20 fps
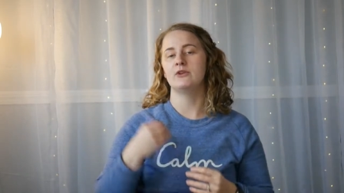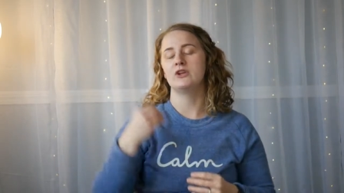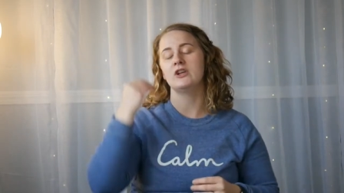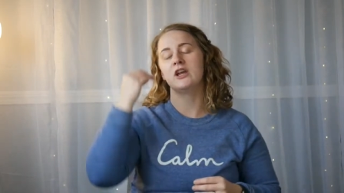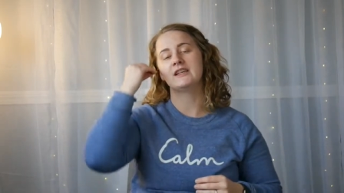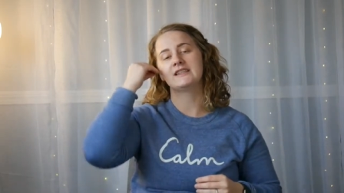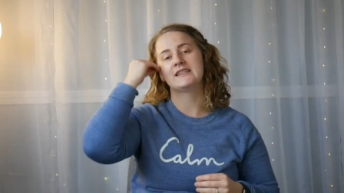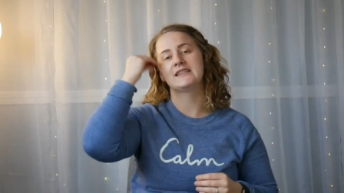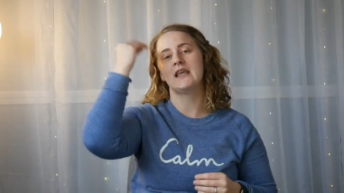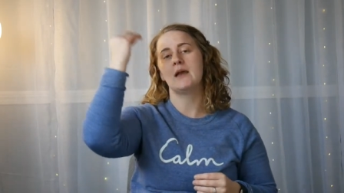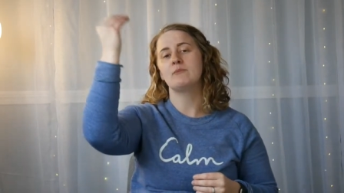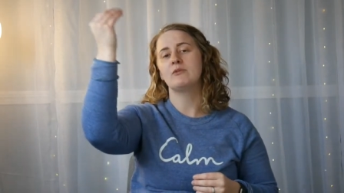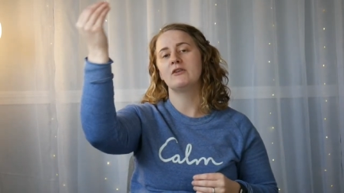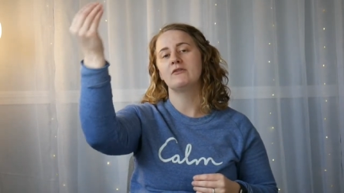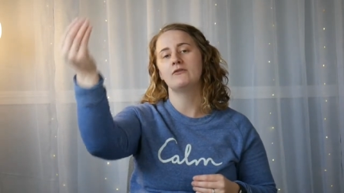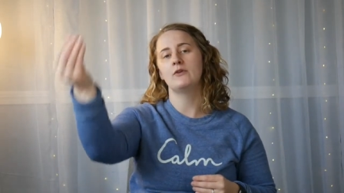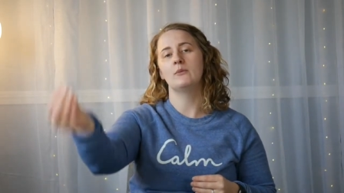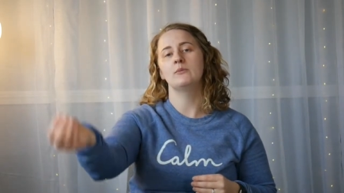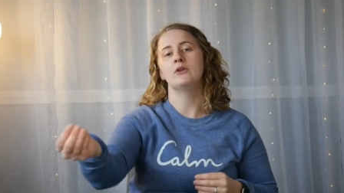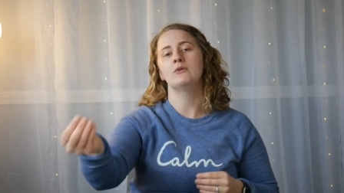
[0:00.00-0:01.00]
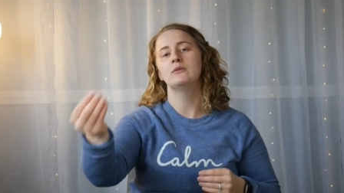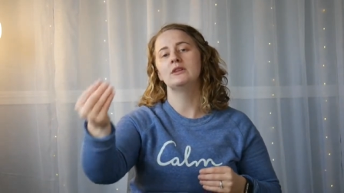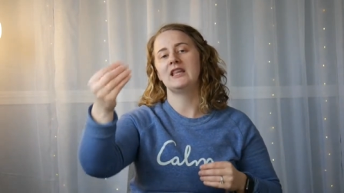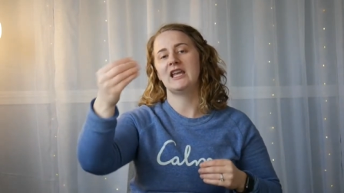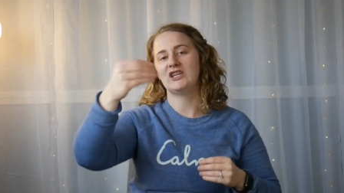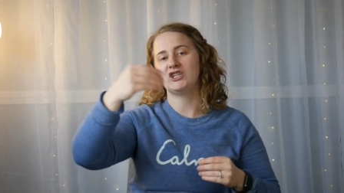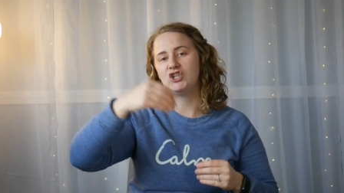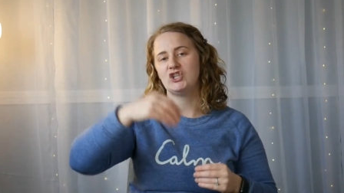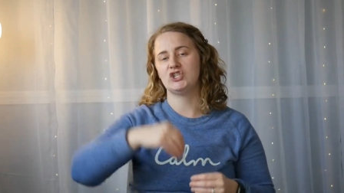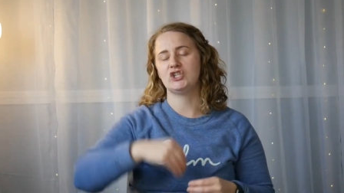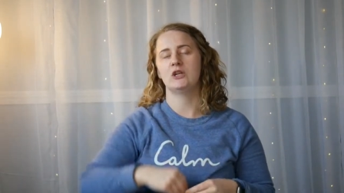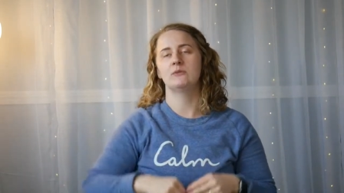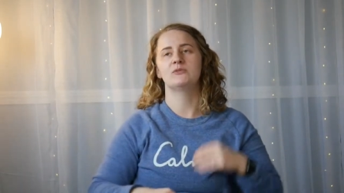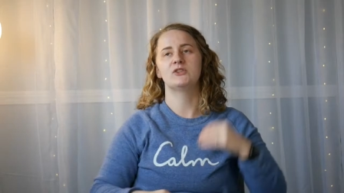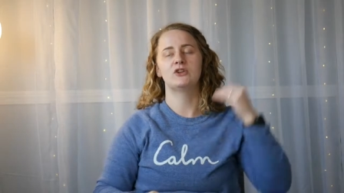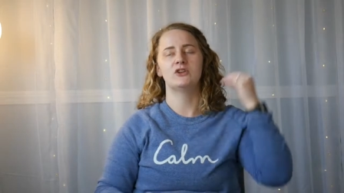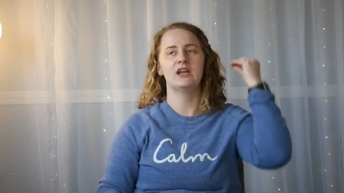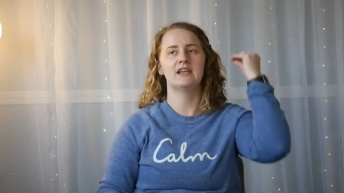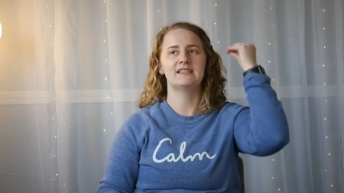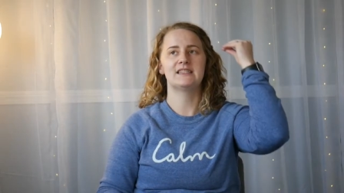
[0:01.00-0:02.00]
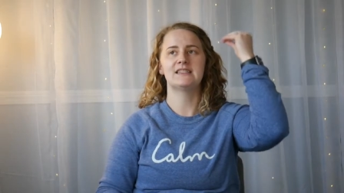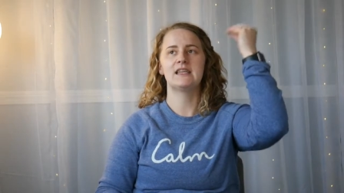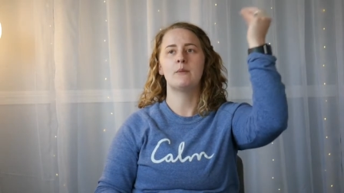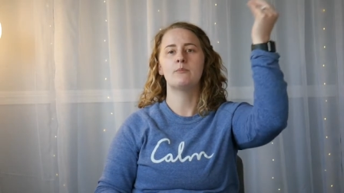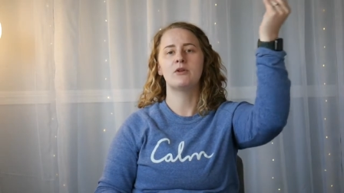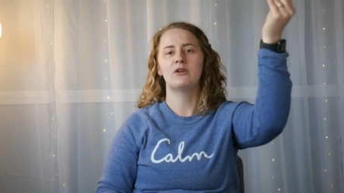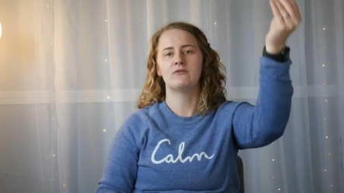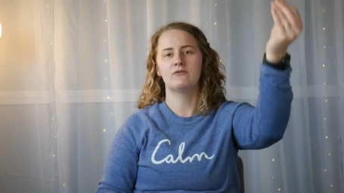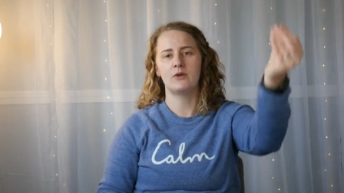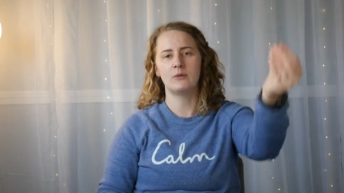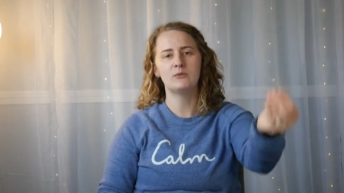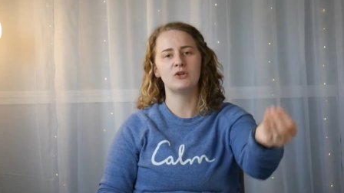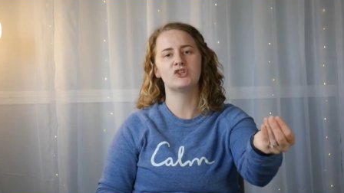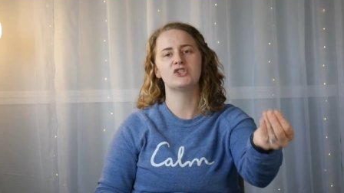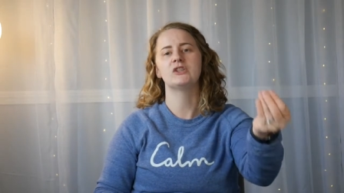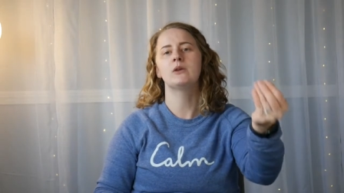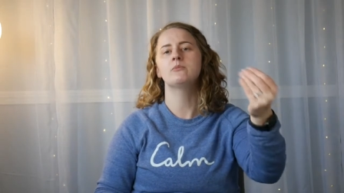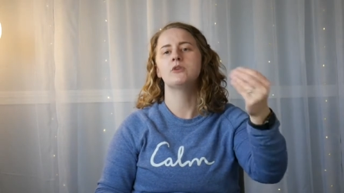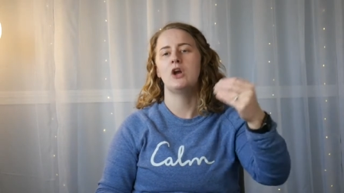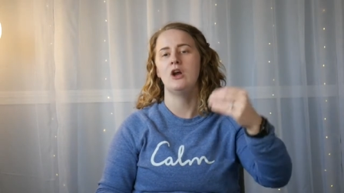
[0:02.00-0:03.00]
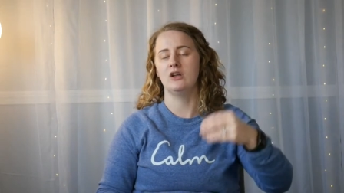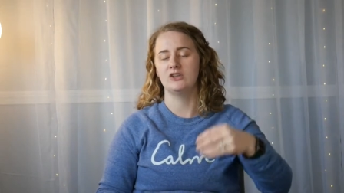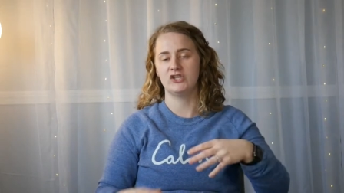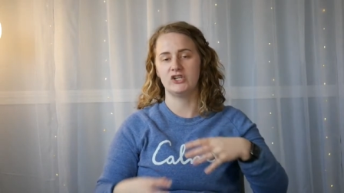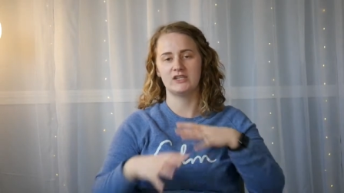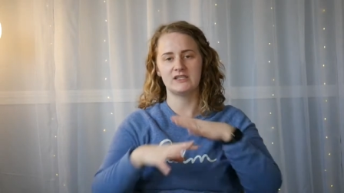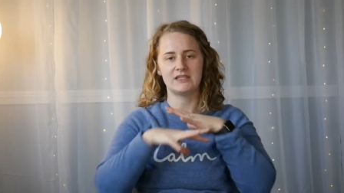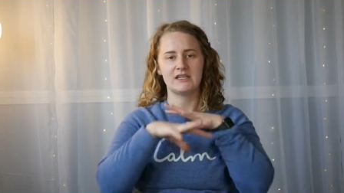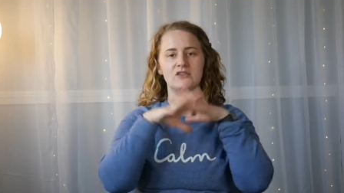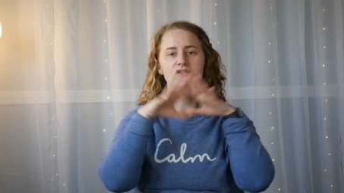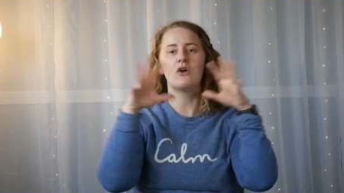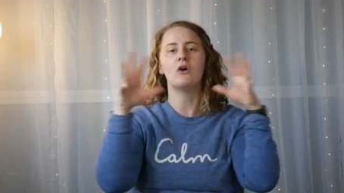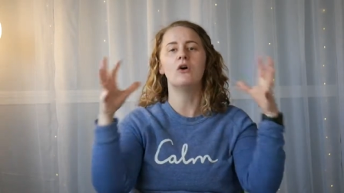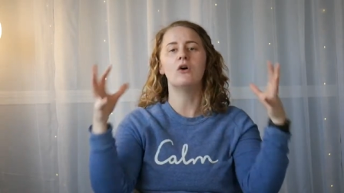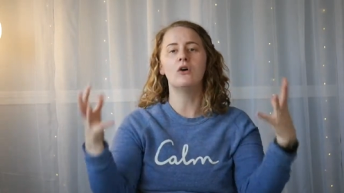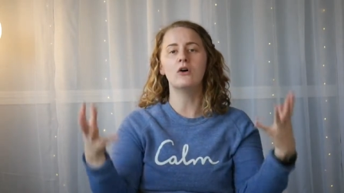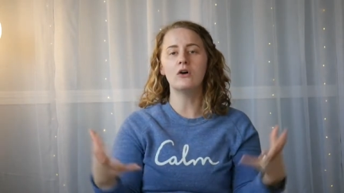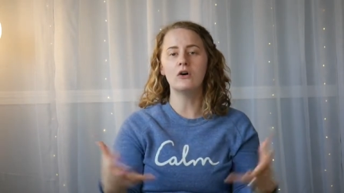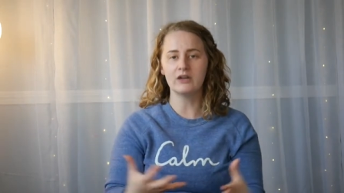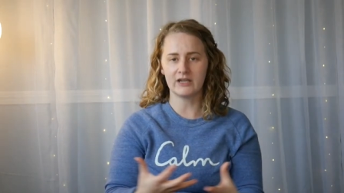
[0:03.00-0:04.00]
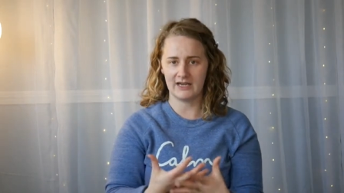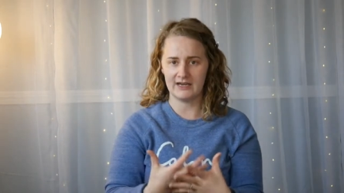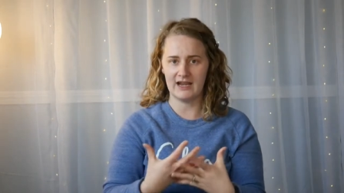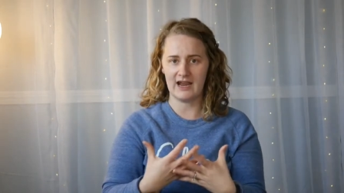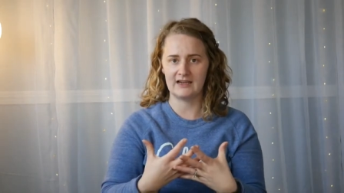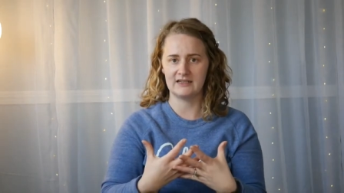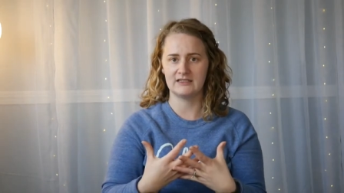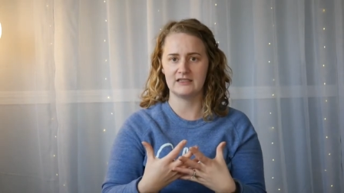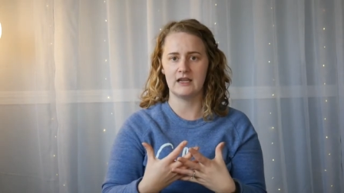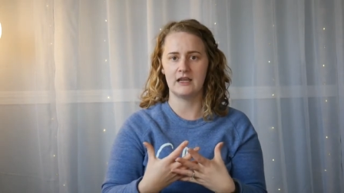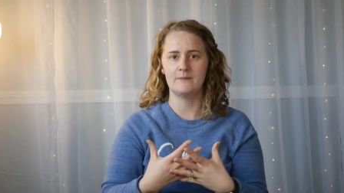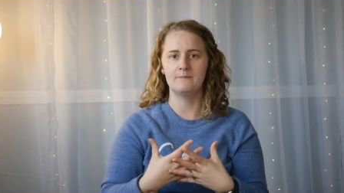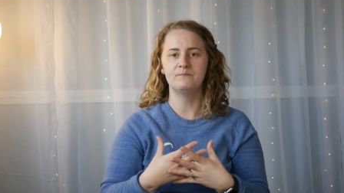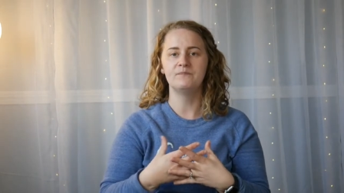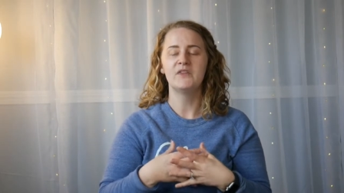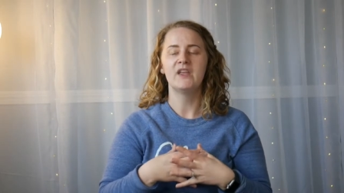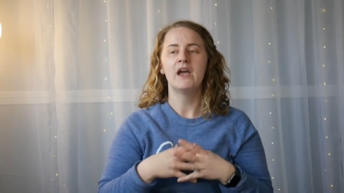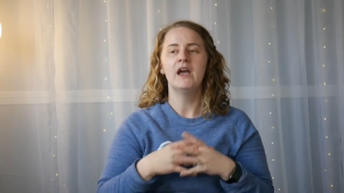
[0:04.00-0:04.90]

You're not separate from your relationships. You're not separate from your subconscious. It's all connected.